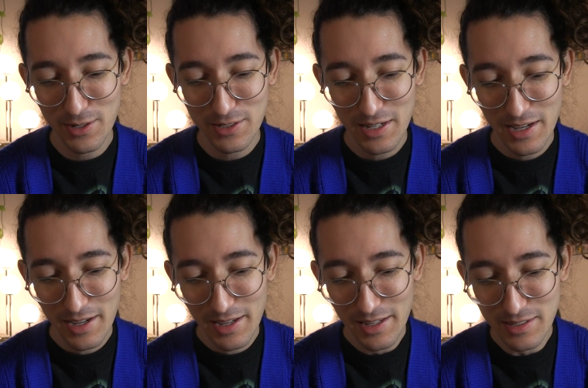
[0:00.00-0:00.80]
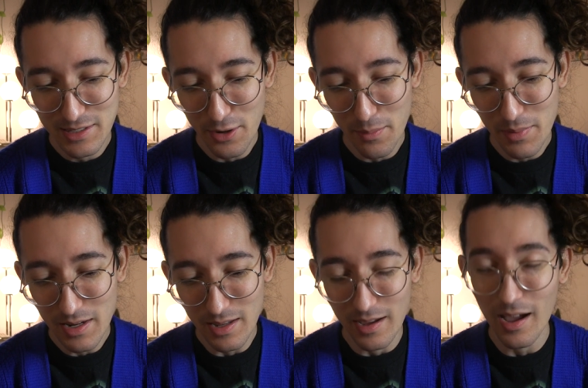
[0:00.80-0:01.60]
where's, is there a
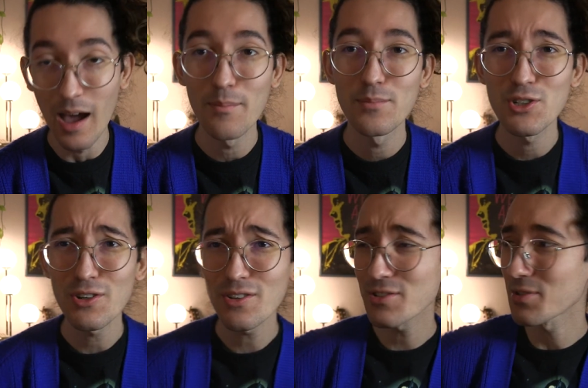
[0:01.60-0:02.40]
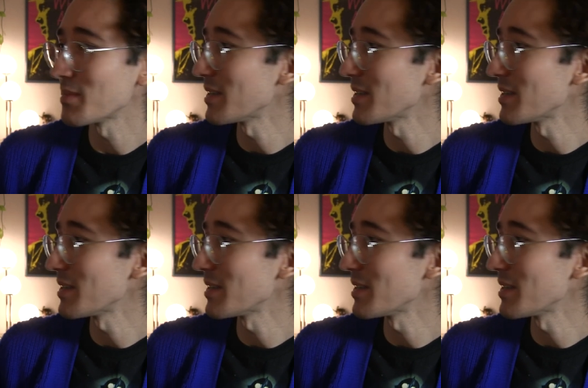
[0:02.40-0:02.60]
meeting? I'm sure there's a